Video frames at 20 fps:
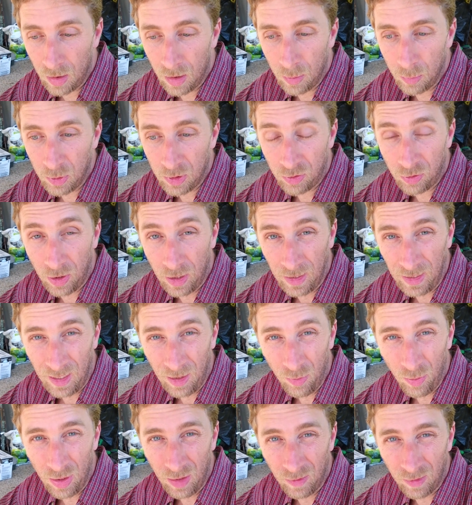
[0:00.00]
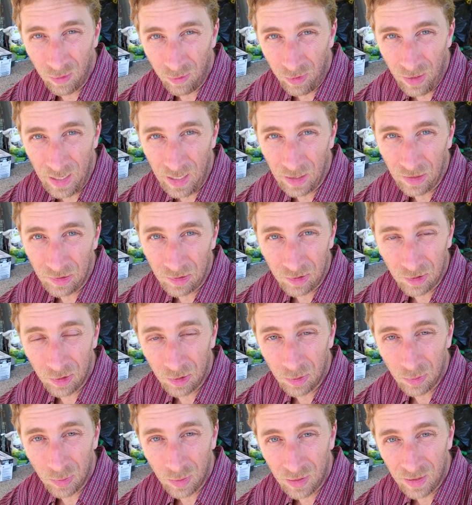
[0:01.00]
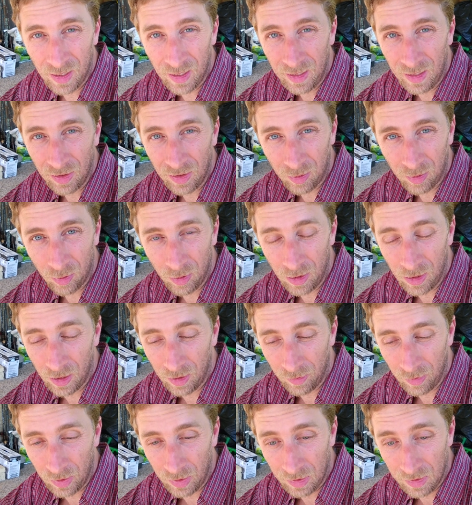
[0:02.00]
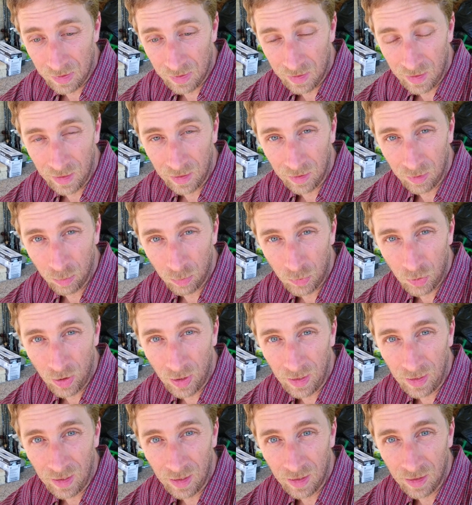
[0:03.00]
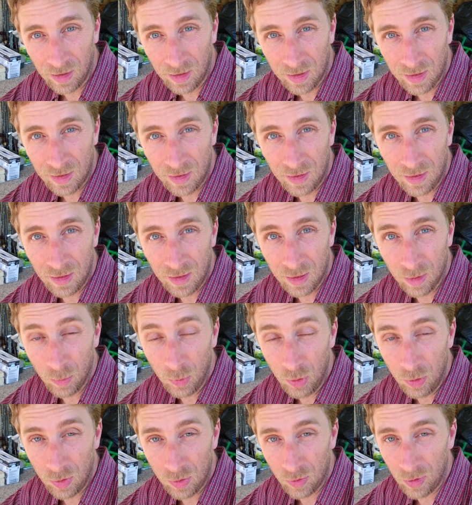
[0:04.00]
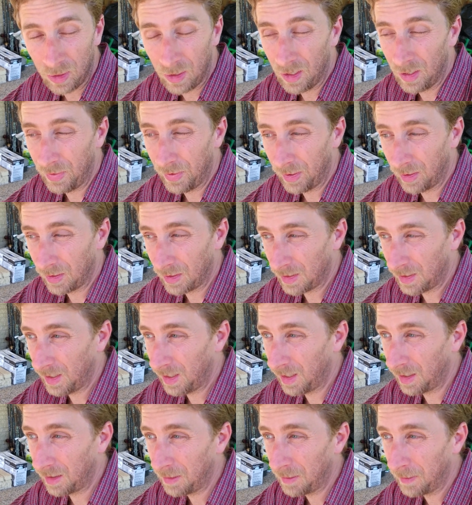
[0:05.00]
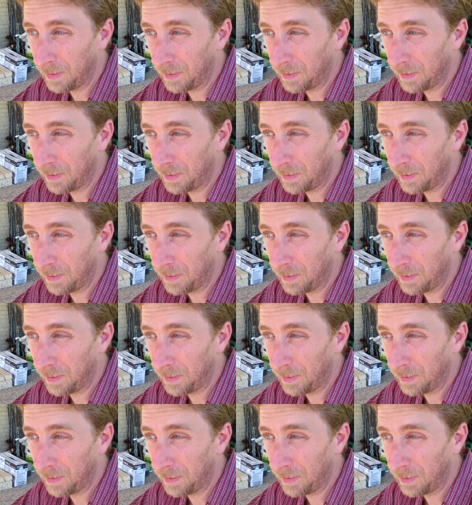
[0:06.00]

I'm just trying to get rid of it fast, so I gotta string off of this thing and try to get some new string on there to stay.